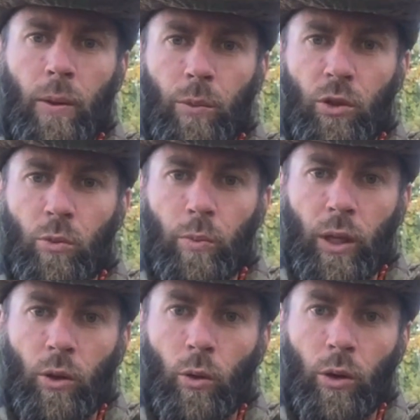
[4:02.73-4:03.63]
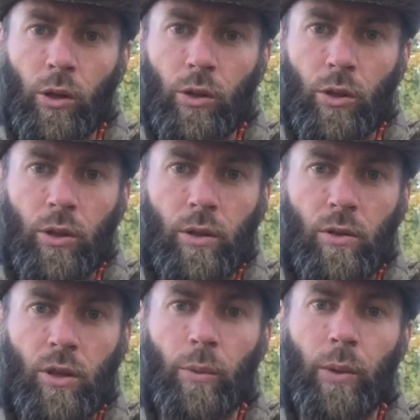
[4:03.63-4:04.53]
Put some mink oil or
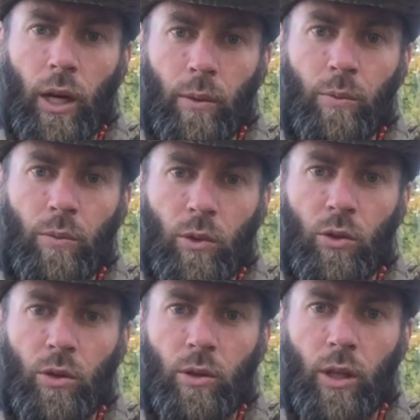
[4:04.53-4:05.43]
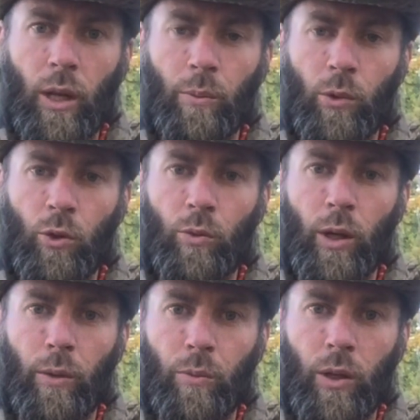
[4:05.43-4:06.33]
something on them. Just keep them lubed
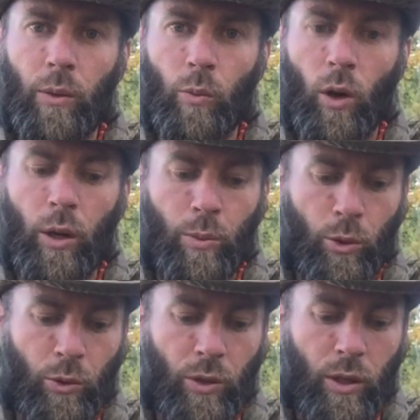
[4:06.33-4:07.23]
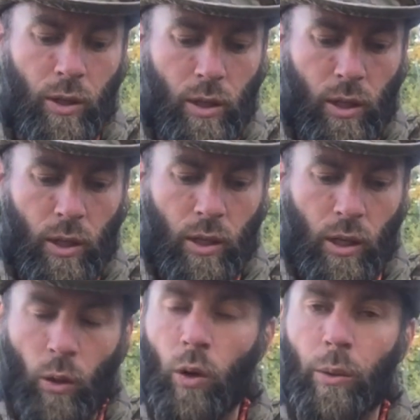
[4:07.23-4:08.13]
up, keep them waterproofed. I
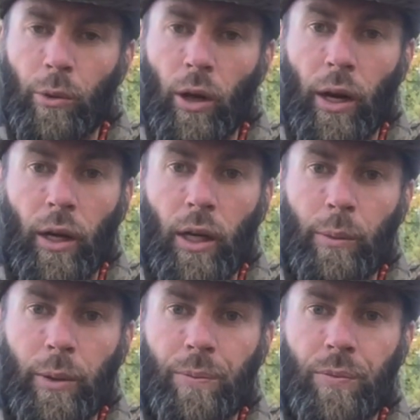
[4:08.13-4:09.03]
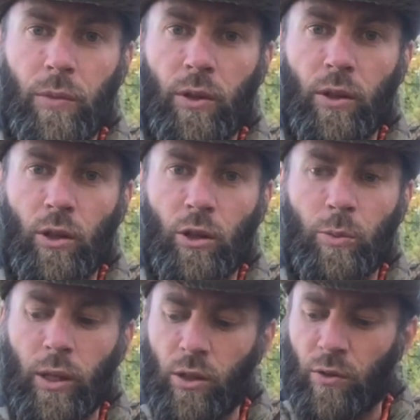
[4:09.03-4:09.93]
don't want them cracking on me. They're a little
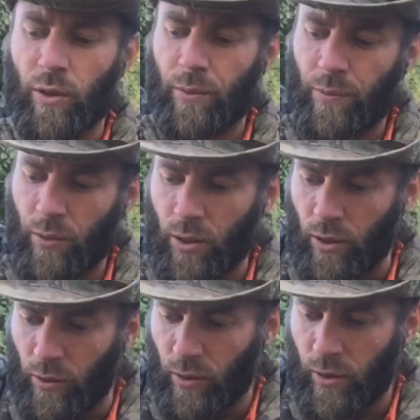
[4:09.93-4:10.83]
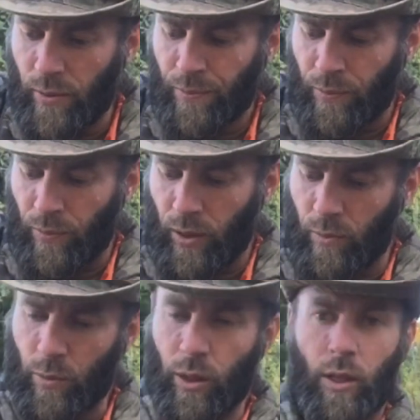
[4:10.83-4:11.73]
expensive. So,
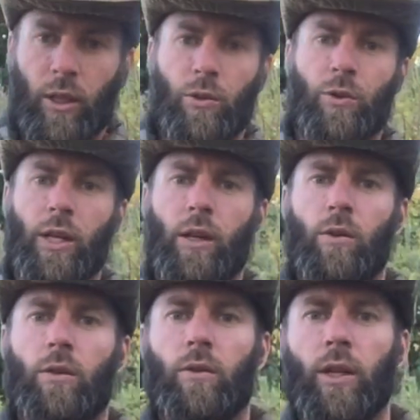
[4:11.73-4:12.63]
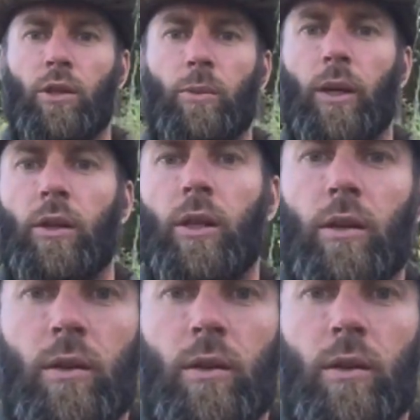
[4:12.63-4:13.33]
but I guess for now, that's about it.